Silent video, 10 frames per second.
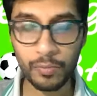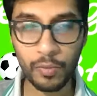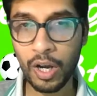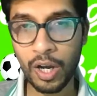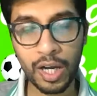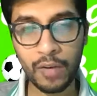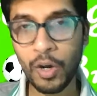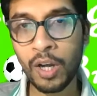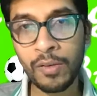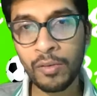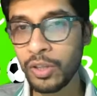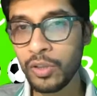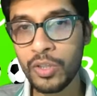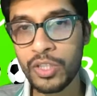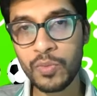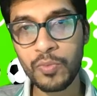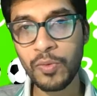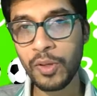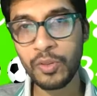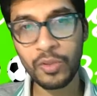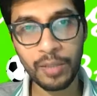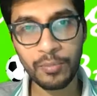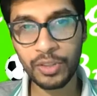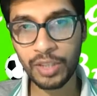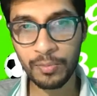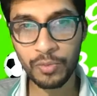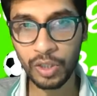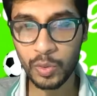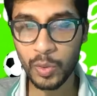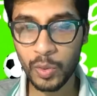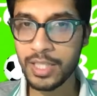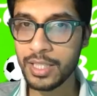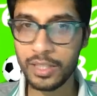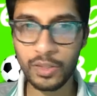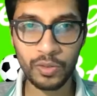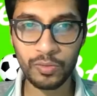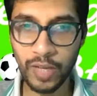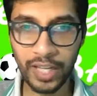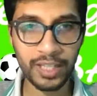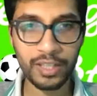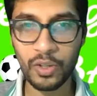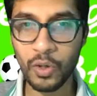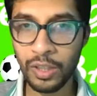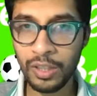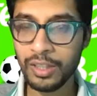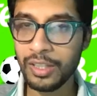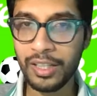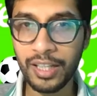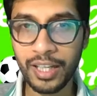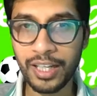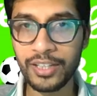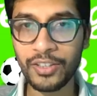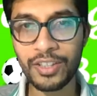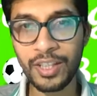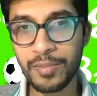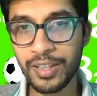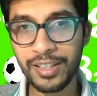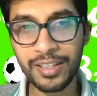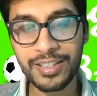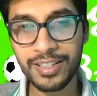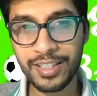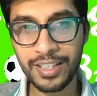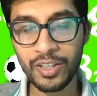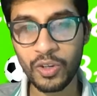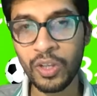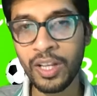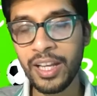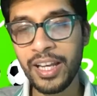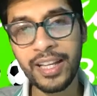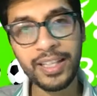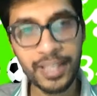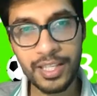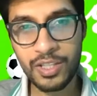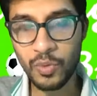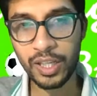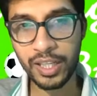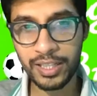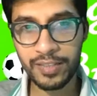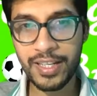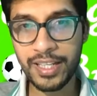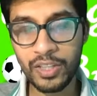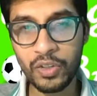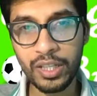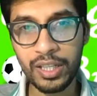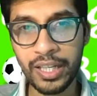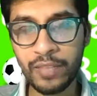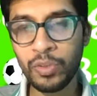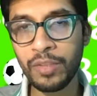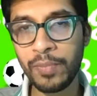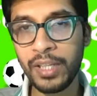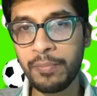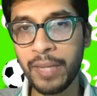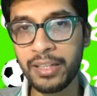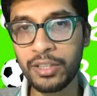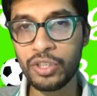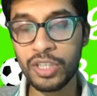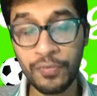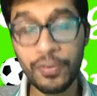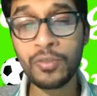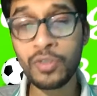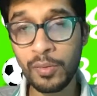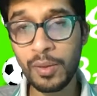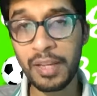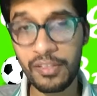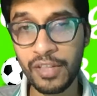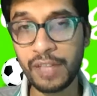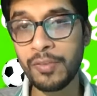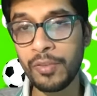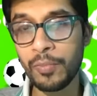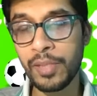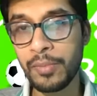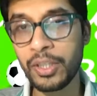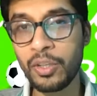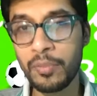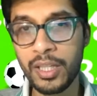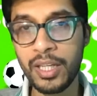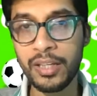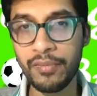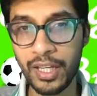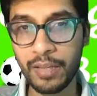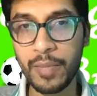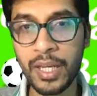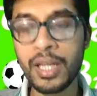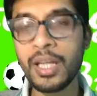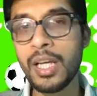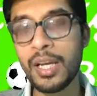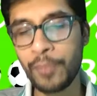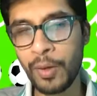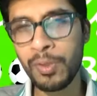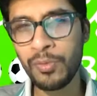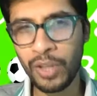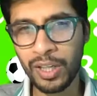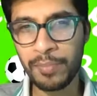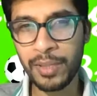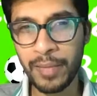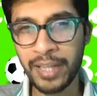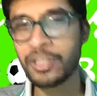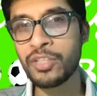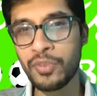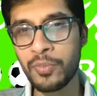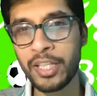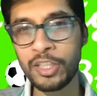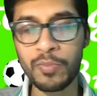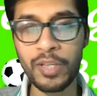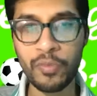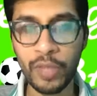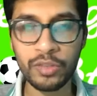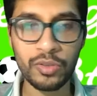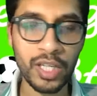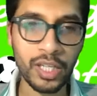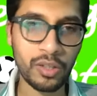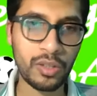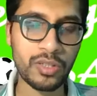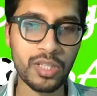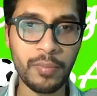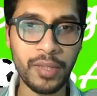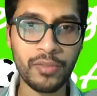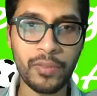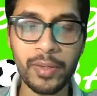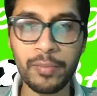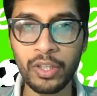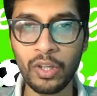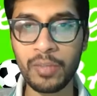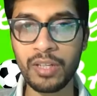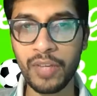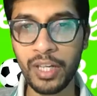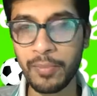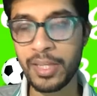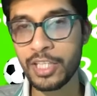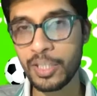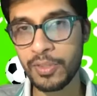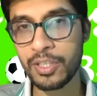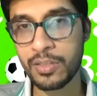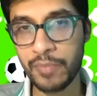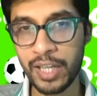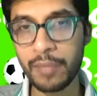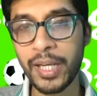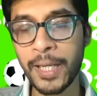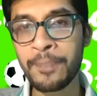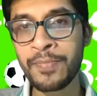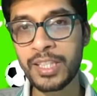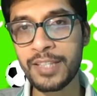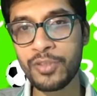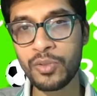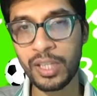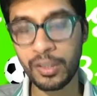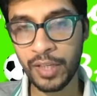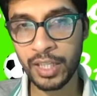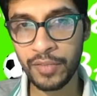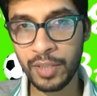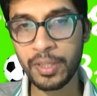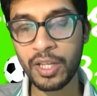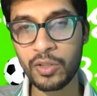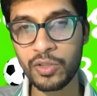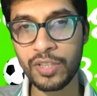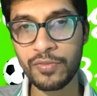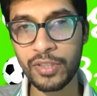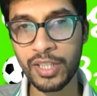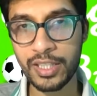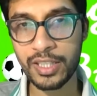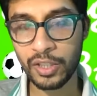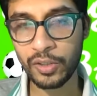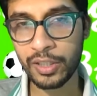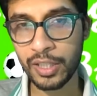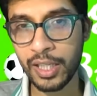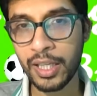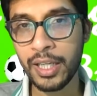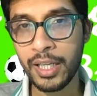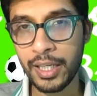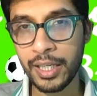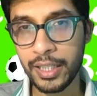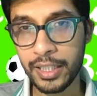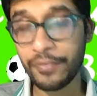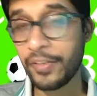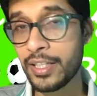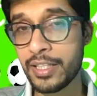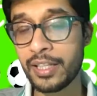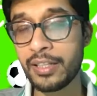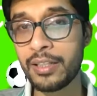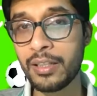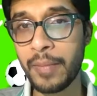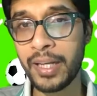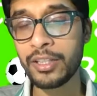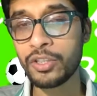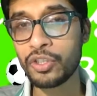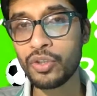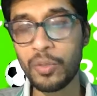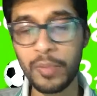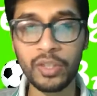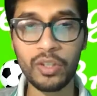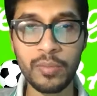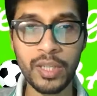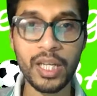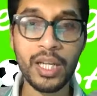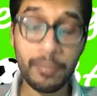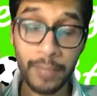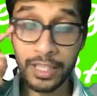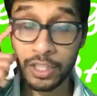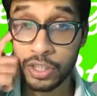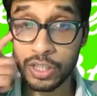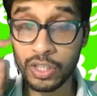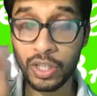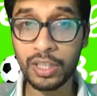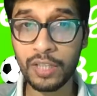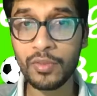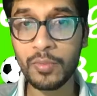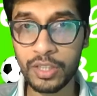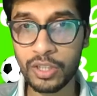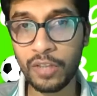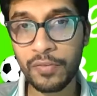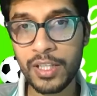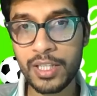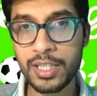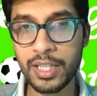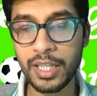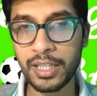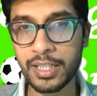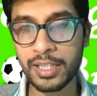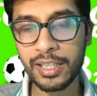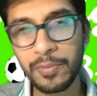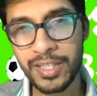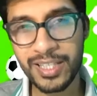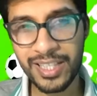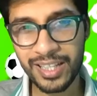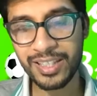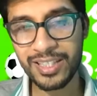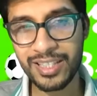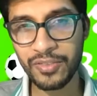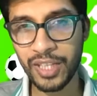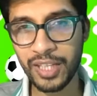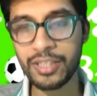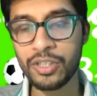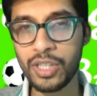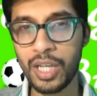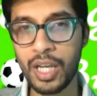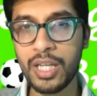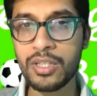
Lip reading: All you want to do is we want you to come onto us. Try and get a goal. Come here. Let's get a goal. And it doesn't work. And I would have played Matic if he was going to play back five. I would have played McTominay and Van de Beek. I probably would not have played Matic, even though Matic played well today, according to some. I would have played McTominay and Van de Beek just because Van de Beek gives you that creativity, but he also gives you that security in defense that Matic or McTominay. Matic does not give you much in offense, and he's a little bit doesn't give you that energy.